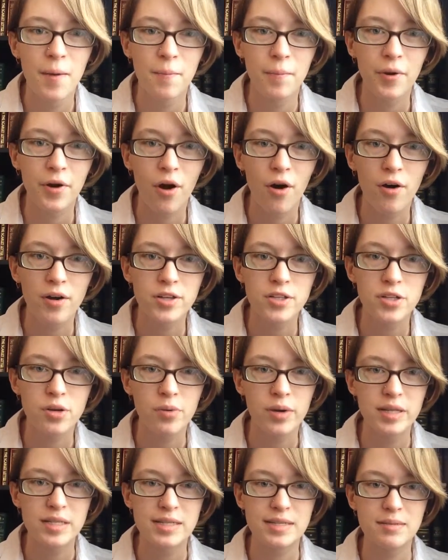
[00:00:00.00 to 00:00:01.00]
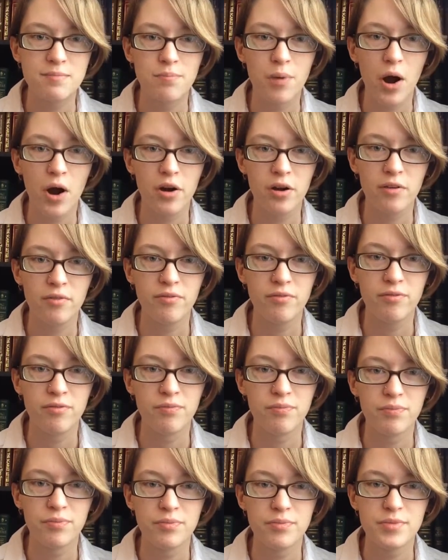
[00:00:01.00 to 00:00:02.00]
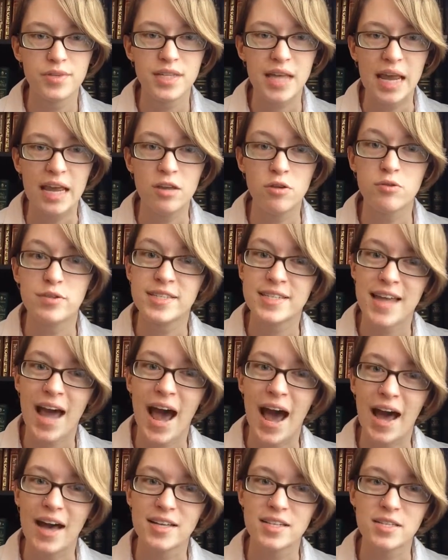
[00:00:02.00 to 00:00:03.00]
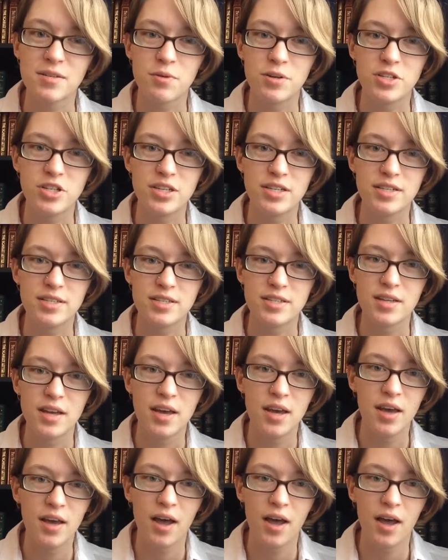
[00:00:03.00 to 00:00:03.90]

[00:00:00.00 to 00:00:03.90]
but also it's part of Saint Eustace, which is